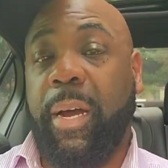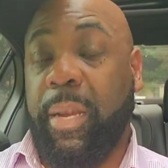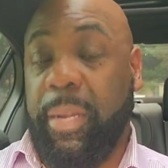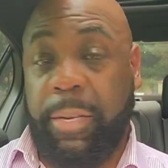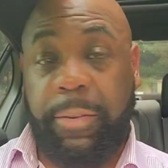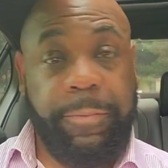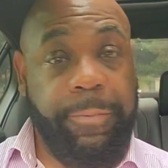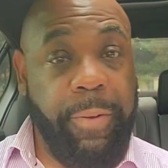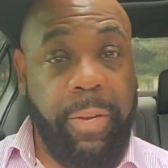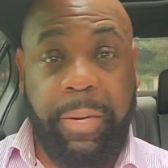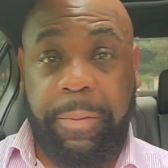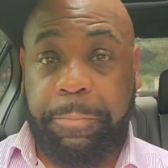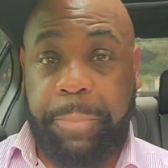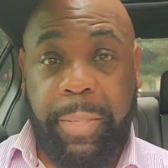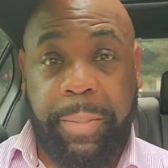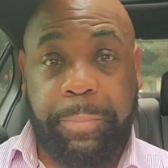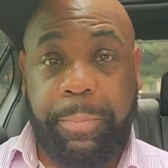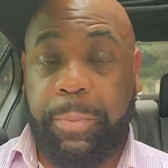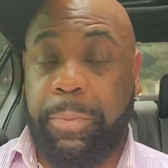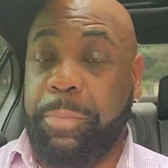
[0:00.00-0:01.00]
in front of
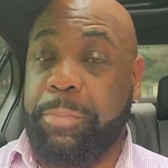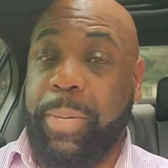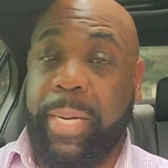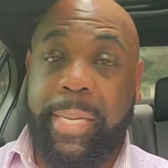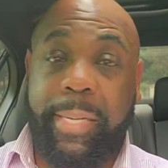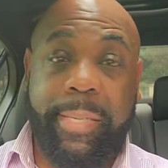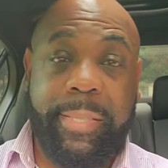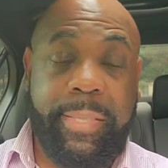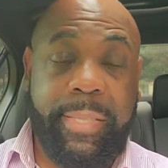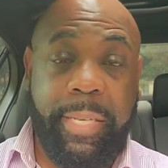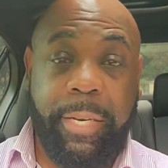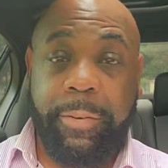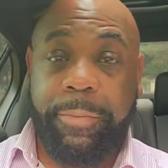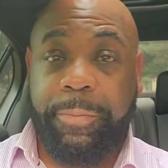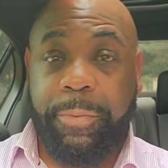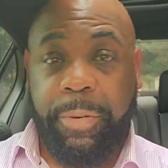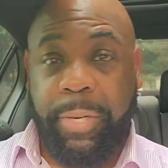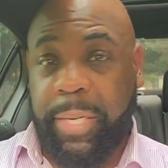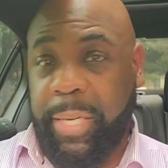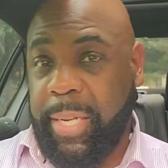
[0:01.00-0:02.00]
people, by
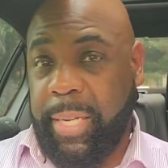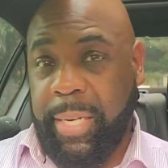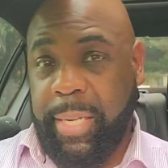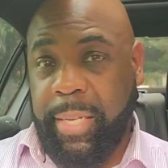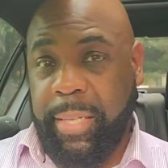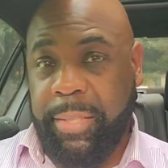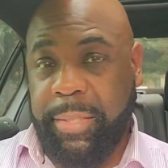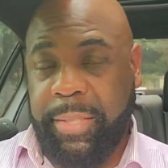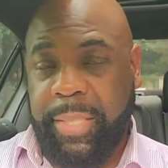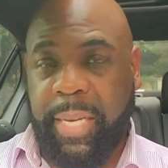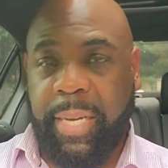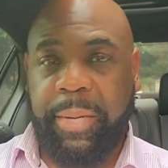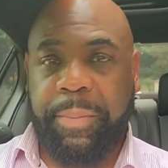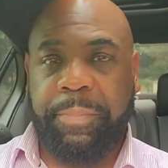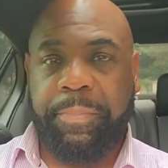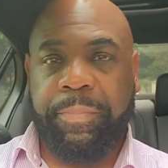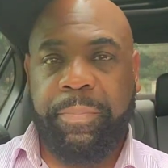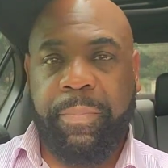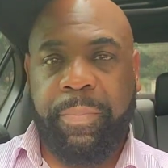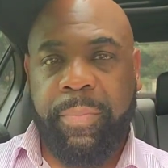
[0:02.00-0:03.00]
yourself, or at any other time.